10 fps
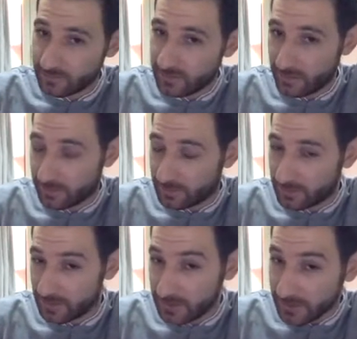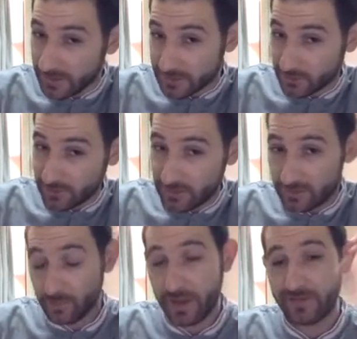the other. So here
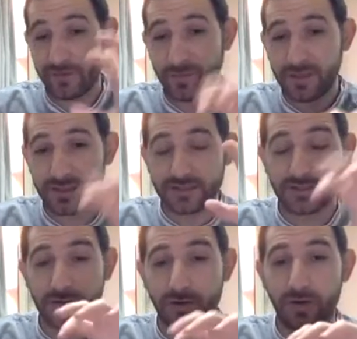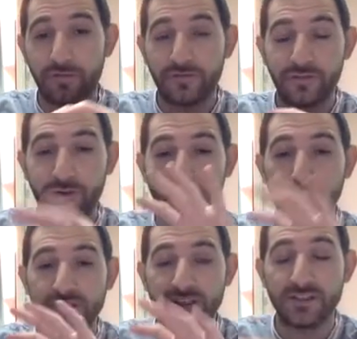we have a matrix of
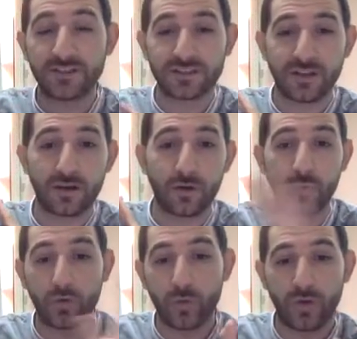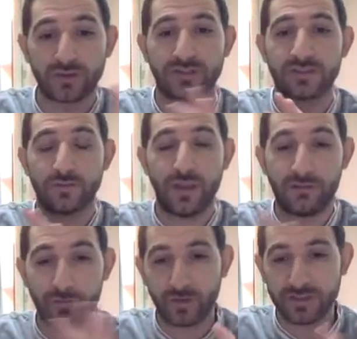whose entries are all ones. We
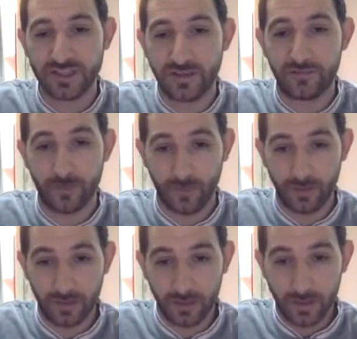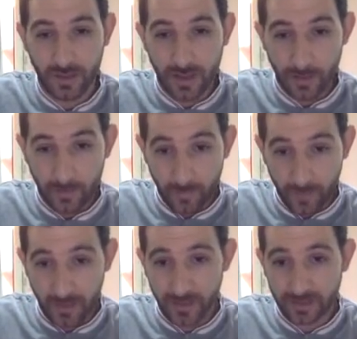have ones everywhere,
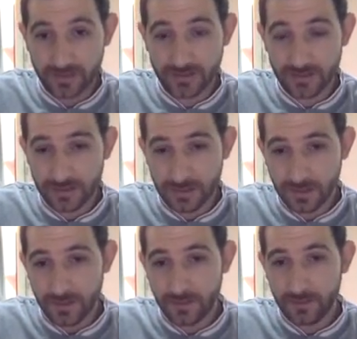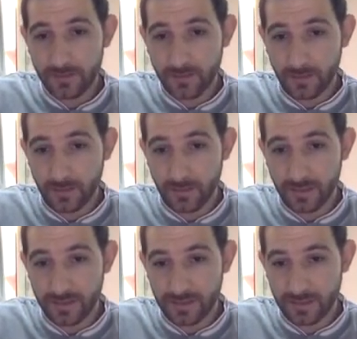minus the
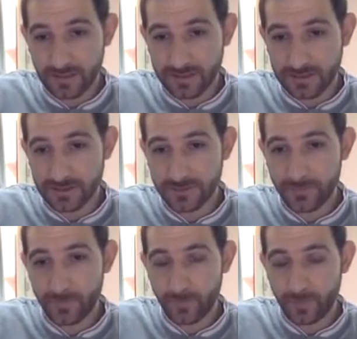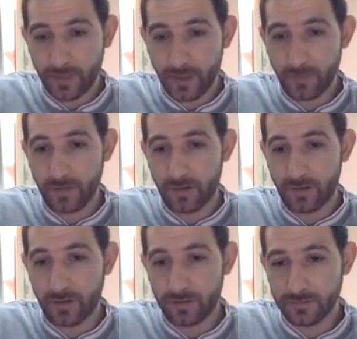matrix MR.